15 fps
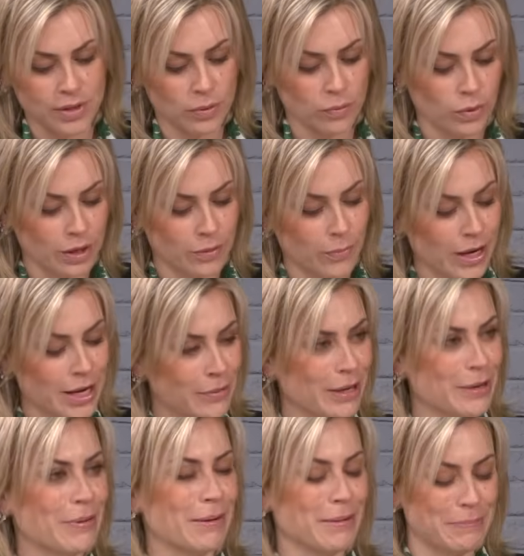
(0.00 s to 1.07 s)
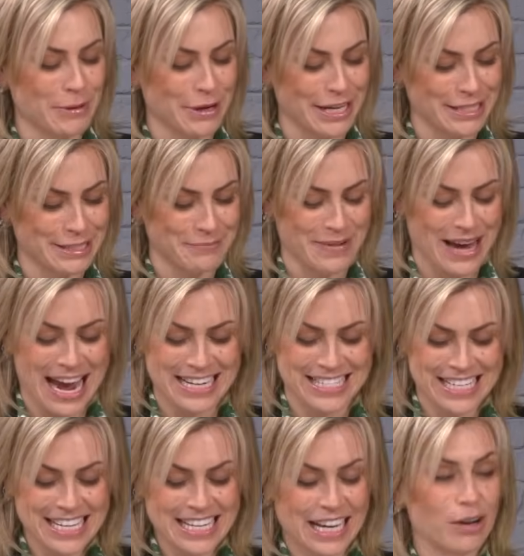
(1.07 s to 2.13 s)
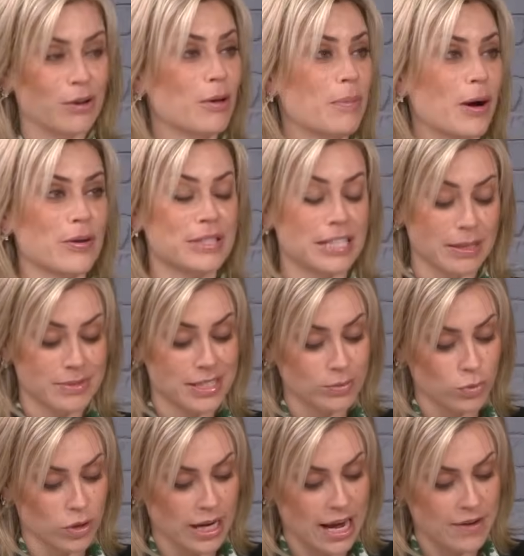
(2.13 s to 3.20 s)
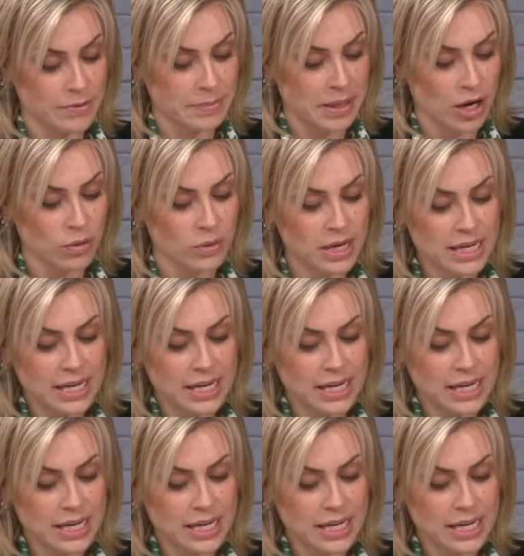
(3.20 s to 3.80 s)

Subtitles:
We were put into bat, although both teams did want to have a bowl.